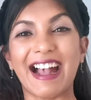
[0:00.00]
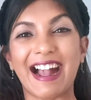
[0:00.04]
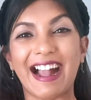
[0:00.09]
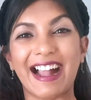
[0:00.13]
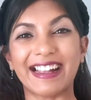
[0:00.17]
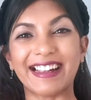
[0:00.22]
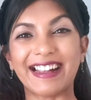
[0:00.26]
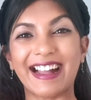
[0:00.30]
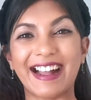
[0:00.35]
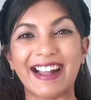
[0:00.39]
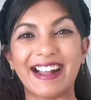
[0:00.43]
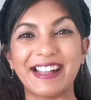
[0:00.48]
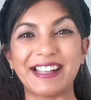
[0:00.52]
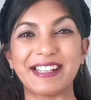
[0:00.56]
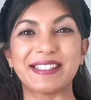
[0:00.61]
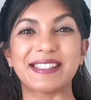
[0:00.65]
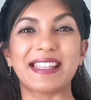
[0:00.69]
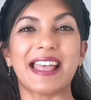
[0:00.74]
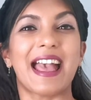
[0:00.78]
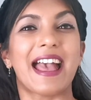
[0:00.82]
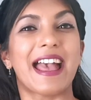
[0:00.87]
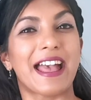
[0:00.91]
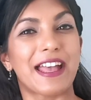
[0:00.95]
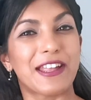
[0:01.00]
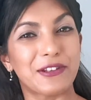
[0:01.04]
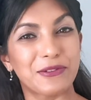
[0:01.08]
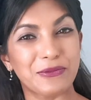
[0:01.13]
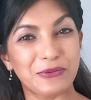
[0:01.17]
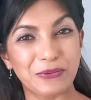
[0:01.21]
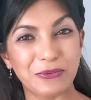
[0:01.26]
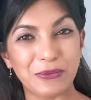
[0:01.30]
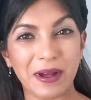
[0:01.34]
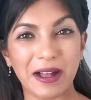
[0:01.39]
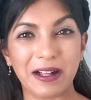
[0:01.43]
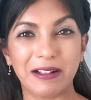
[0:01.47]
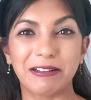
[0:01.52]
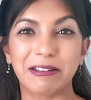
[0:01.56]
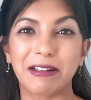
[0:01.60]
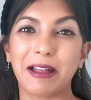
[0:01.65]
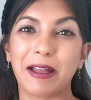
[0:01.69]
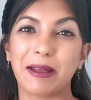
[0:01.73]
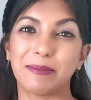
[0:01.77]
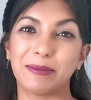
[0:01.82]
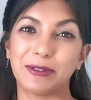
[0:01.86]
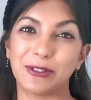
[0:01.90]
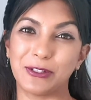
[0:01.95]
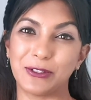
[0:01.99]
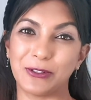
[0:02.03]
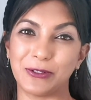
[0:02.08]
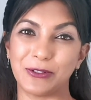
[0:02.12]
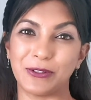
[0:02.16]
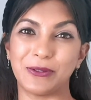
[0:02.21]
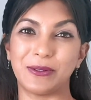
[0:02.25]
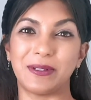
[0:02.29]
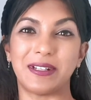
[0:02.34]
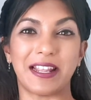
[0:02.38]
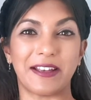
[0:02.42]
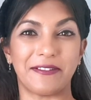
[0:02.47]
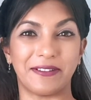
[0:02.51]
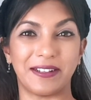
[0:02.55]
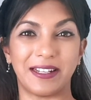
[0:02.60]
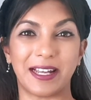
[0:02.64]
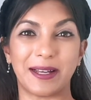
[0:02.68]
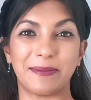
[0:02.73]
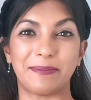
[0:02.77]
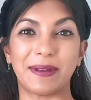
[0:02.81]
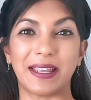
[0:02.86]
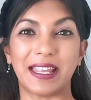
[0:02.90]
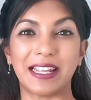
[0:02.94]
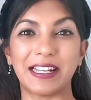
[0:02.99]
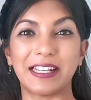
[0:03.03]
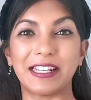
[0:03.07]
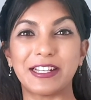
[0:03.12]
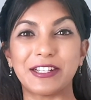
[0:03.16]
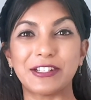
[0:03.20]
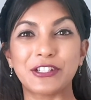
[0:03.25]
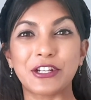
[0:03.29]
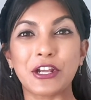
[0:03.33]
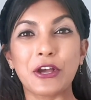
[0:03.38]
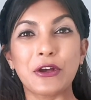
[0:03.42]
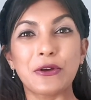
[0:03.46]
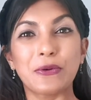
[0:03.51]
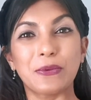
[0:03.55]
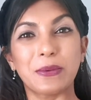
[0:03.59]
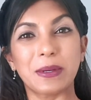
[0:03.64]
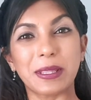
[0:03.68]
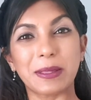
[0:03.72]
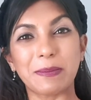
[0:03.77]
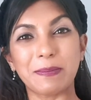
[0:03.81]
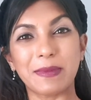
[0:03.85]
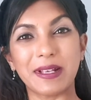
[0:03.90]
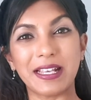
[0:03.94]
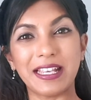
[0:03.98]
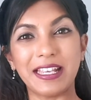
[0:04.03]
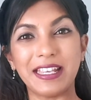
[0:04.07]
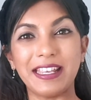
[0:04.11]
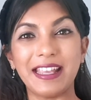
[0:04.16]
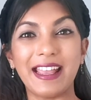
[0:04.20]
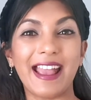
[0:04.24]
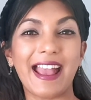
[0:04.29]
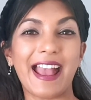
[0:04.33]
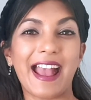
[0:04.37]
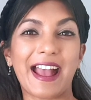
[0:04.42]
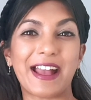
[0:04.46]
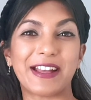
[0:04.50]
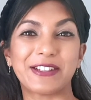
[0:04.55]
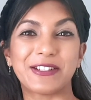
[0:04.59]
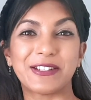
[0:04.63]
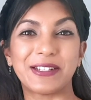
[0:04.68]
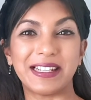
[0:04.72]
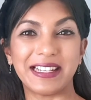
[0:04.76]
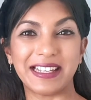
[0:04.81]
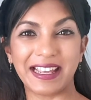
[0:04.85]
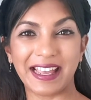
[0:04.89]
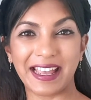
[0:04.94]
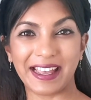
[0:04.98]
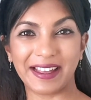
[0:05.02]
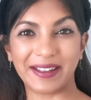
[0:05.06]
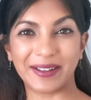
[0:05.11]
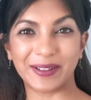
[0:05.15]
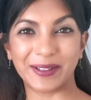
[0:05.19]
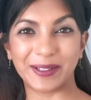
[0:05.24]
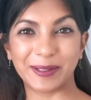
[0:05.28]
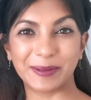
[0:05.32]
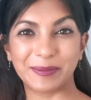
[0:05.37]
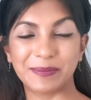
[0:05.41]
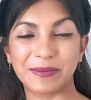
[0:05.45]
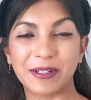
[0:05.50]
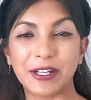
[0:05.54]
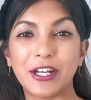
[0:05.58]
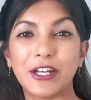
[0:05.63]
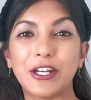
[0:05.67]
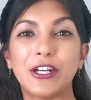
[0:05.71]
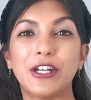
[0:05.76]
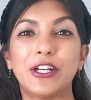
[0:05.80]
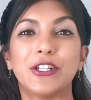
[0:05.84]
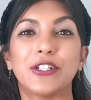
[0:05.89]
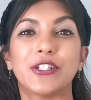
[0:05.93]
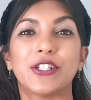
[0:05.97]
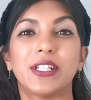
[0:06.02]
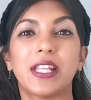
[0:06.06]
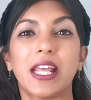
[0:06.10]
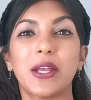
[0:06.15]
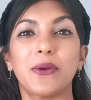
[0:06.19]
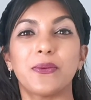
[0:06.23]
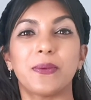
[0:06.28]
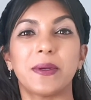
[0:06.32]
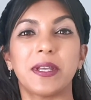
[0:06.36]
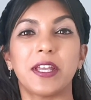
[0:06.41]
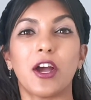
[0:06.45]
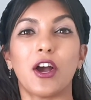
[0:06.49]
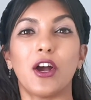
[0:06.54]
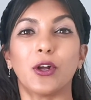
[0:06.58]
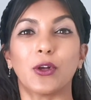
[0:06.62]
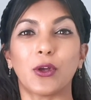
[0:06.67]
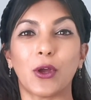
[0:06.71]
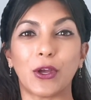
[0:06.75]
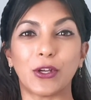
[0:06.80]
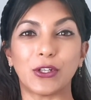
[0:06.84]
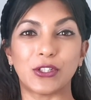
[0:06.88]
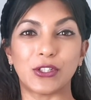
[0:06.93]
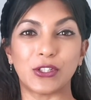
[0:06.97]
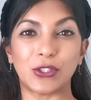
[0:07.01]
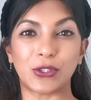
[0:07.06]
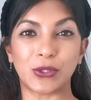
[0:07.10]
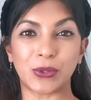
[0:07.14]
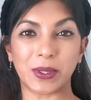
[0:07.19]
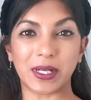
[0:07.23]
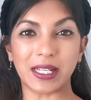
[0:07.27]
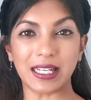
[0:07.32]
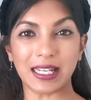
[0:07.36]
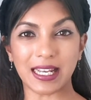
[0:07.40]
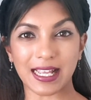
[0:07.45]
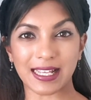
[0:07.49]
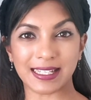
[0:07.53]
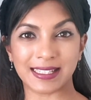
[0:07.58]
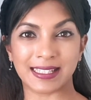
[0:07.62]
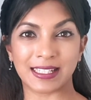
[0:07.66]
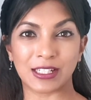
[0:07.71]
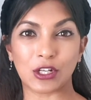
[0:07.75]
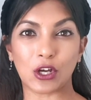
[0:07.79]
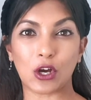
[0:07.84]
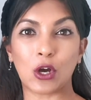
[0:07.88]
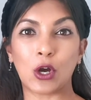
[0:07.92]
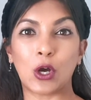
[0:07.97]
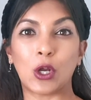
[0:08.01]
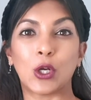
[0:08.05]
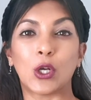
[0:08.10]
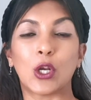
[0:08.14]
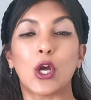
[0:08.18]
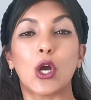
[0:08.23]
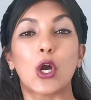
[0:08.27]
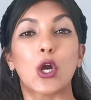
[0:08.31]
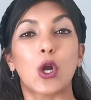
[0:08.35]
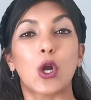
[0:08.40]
Hi guys, and welcome to Level Up English with me, Ashley Hale. Today we are going to do a lesson on